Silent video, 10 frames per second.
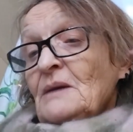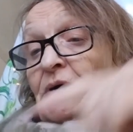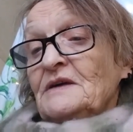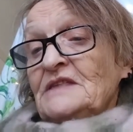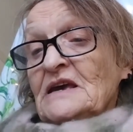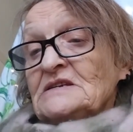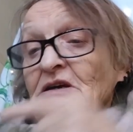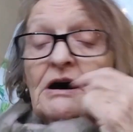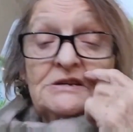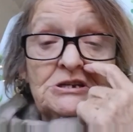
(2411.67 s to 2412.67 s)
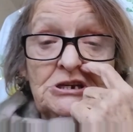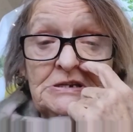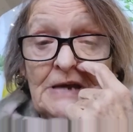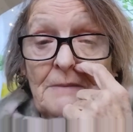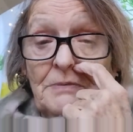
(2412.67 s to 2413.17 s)
But these guys are
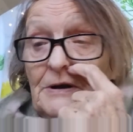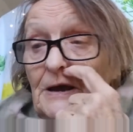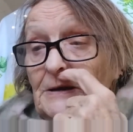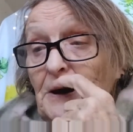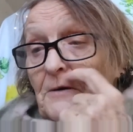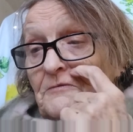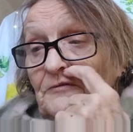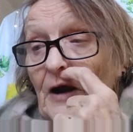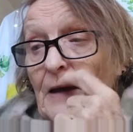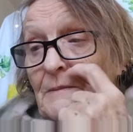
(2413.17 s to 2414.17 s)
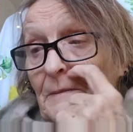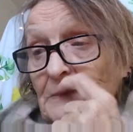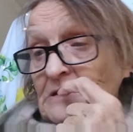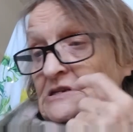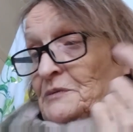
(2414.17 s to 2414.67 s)
just saying put it in a cold frame
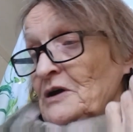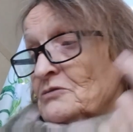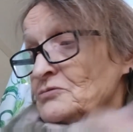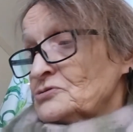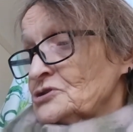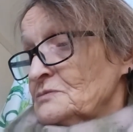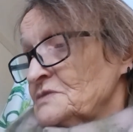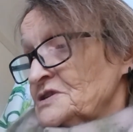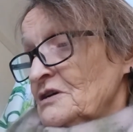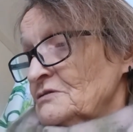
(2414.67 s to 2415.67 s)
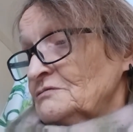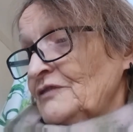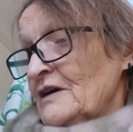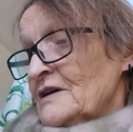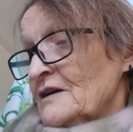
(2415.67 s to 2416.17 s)
in spring or autumn. So
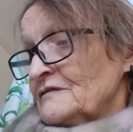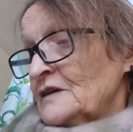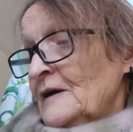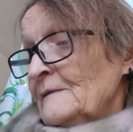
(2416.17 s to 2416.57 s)
fair enough.